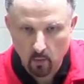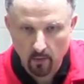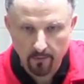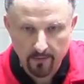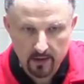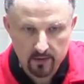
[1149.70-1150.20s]

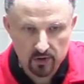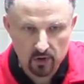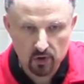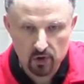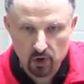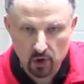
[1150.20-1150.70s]

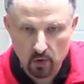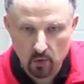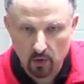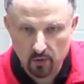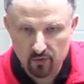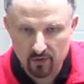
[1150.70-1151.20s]

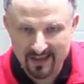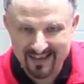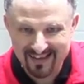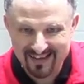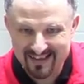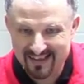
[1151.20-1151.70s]

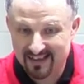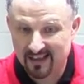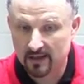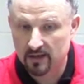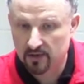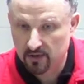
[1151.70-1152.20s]

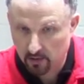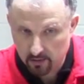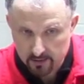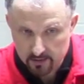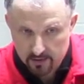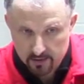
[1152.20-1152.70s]

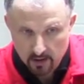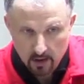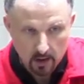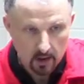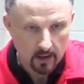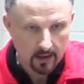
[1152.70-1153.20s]
$1,299.
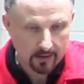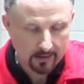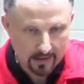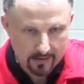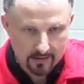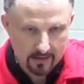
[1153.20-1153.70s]

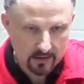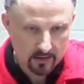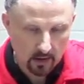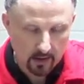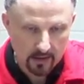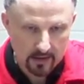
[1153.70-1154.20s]
Again,
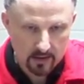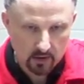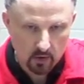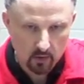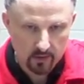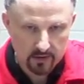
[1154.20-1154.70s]
these
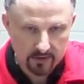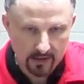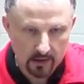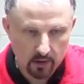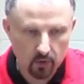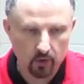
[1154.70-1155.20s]
intercoolers,
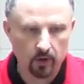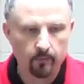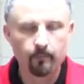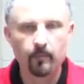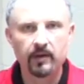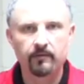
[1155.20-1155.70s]
they look
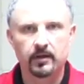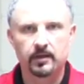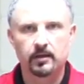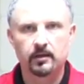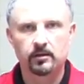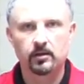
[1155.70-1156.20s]

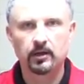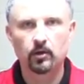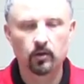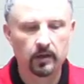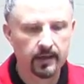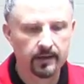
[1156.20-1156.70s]
mirrored, so they
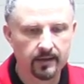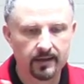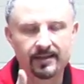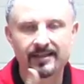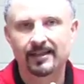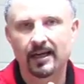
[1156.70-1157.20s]
look like they're
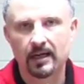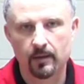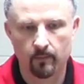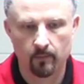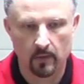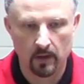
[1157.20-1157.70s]
the
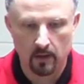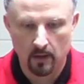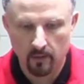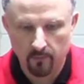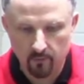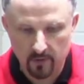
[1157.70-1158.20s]
same
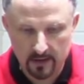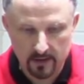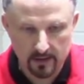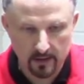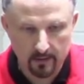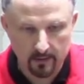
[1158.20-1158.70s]
for each
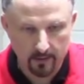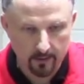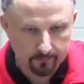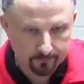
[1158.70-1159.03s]
side.